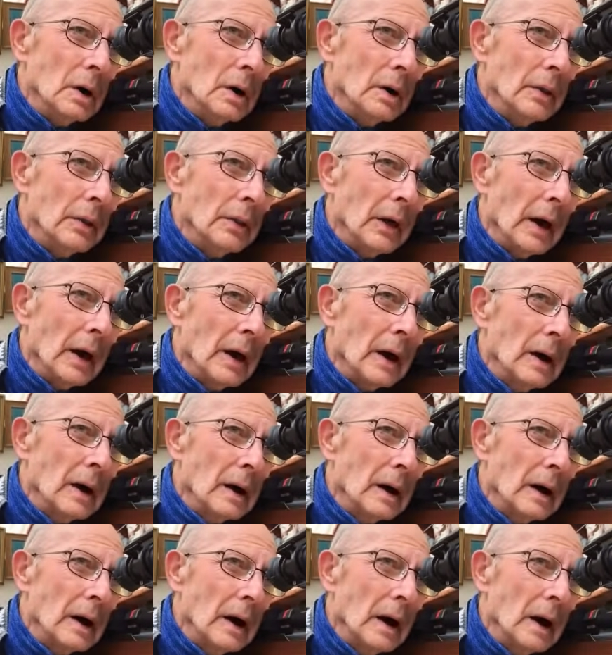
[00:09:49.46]
there,
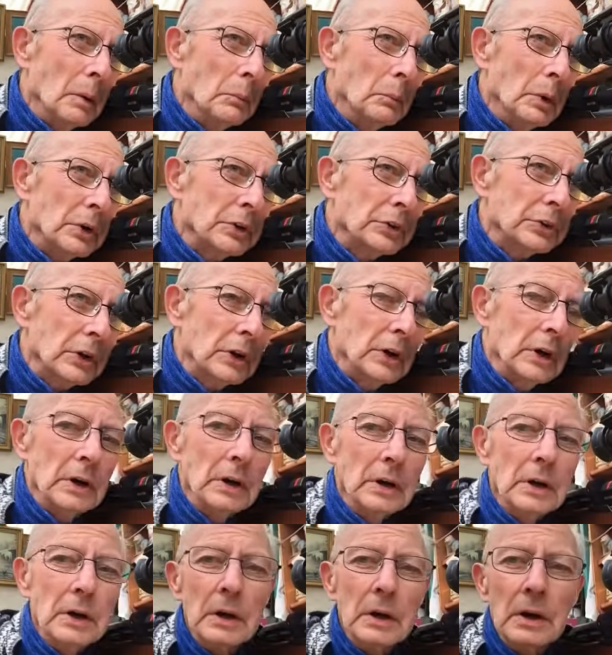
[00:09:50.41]
and we'll
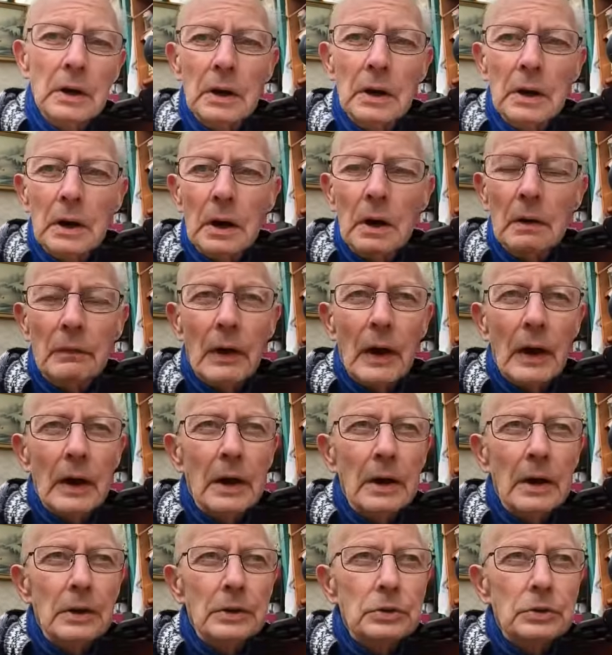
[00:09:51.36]
see if that
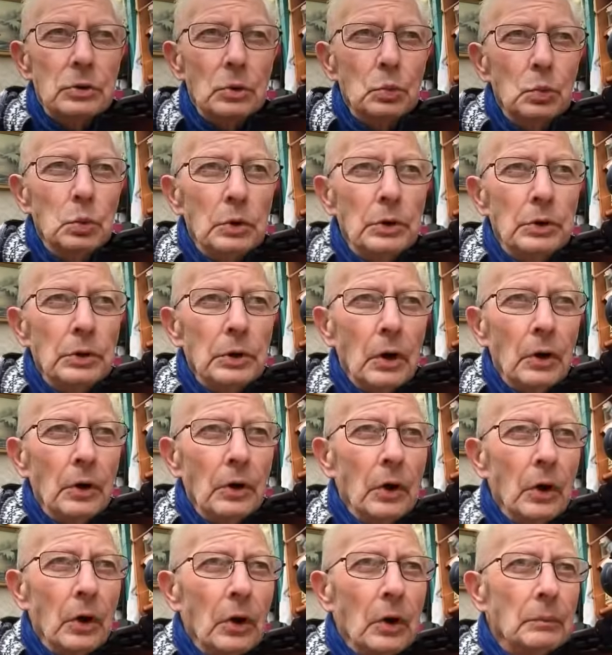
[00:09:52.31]
hits the wood or
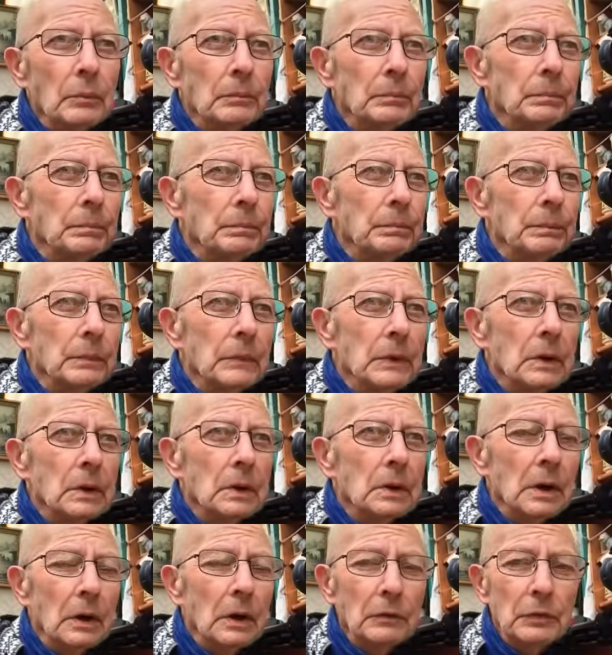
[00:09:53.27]
not.
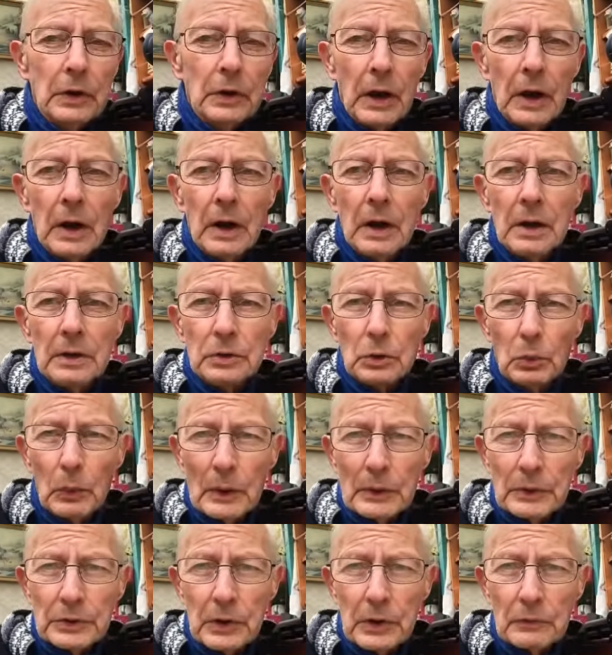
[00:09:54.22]
Don't forget, it's a
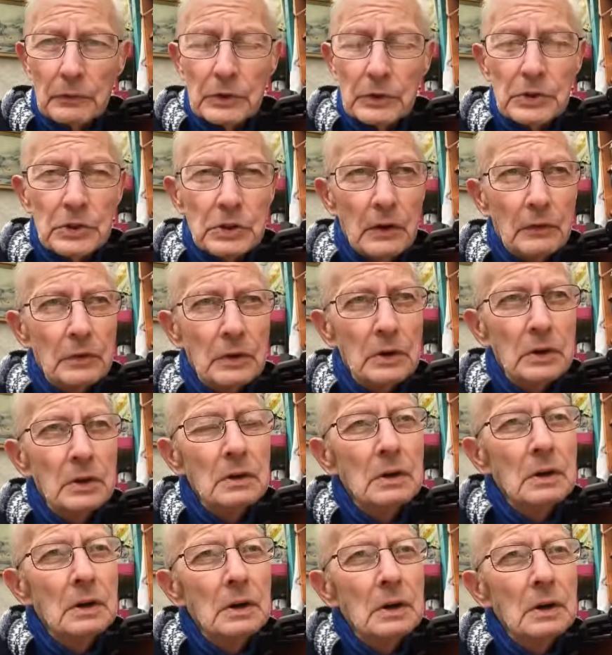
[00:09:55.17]
177
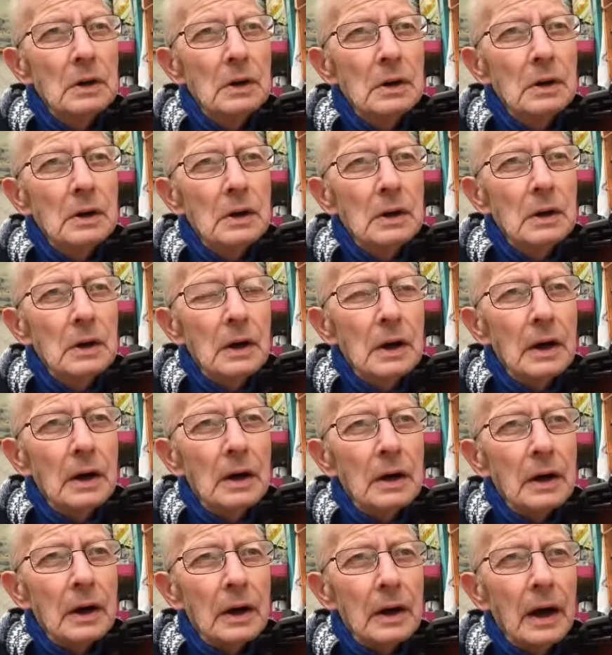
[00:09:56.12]

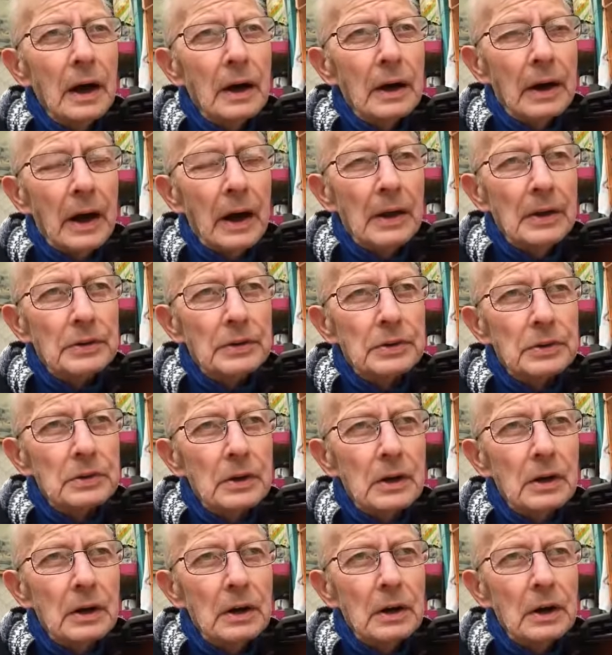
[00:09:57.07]
against
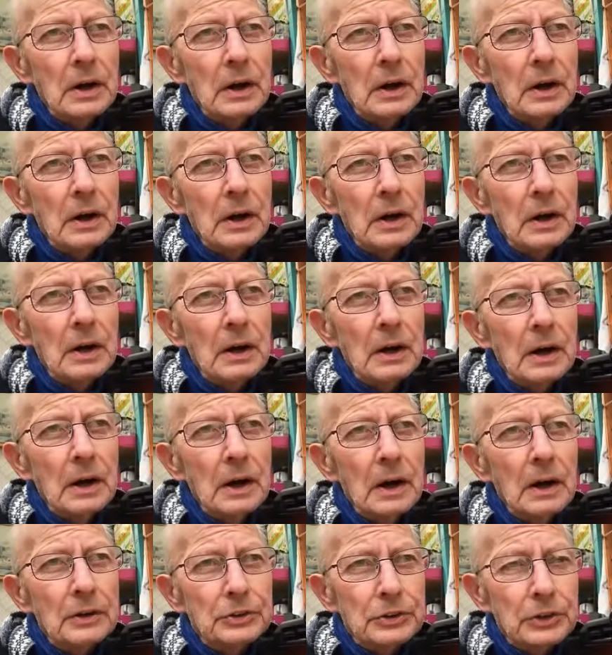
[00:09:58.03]

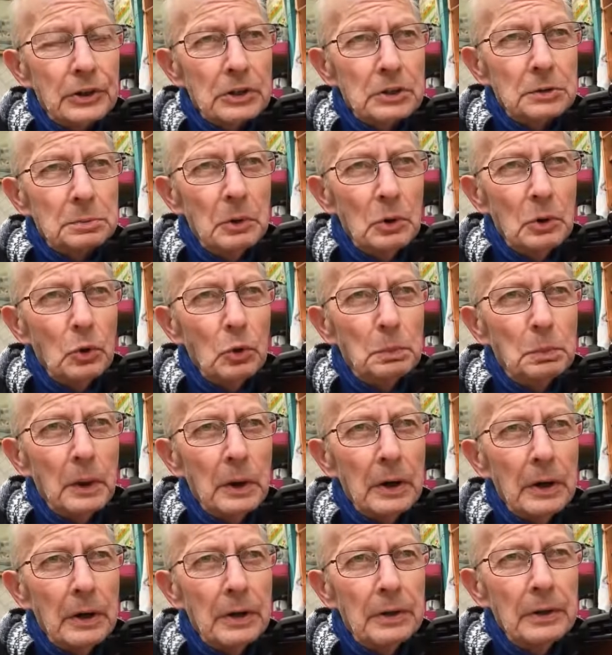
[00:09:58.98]
a 6mm
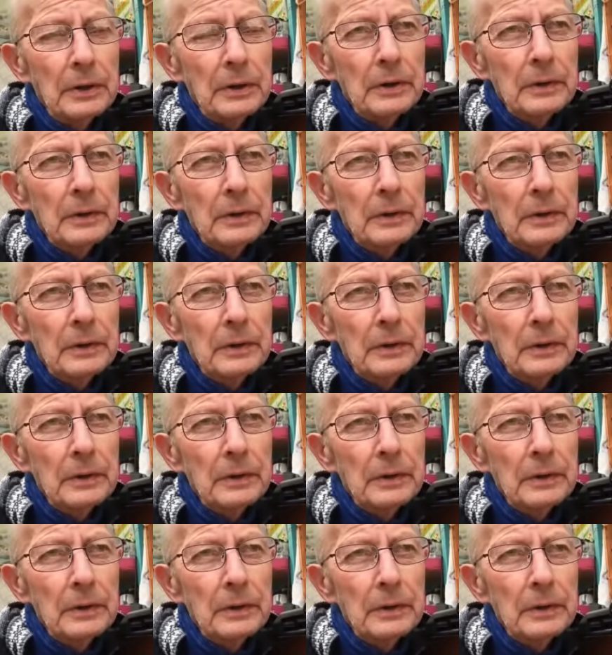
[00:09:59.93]
bead.